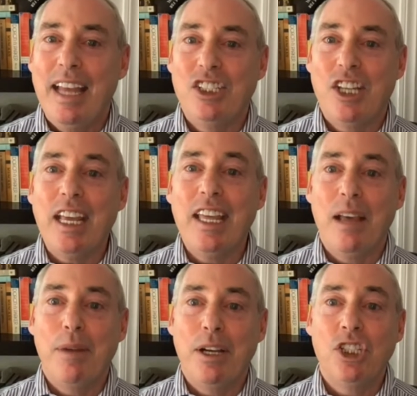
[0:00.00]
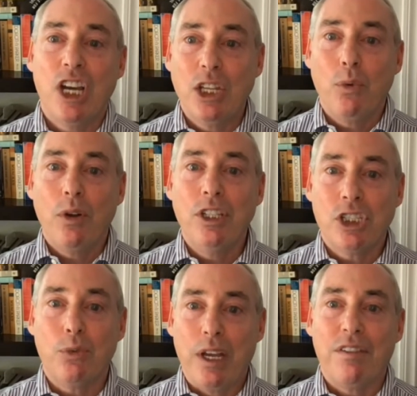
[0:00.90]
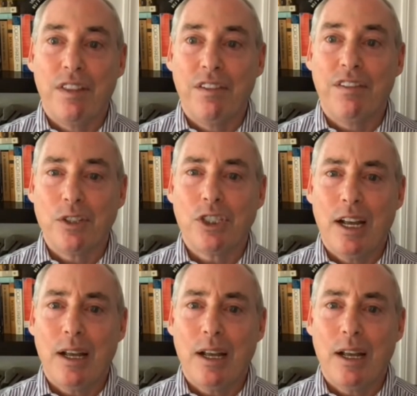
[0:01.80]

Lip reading: And he's taking that message on the road this week for the first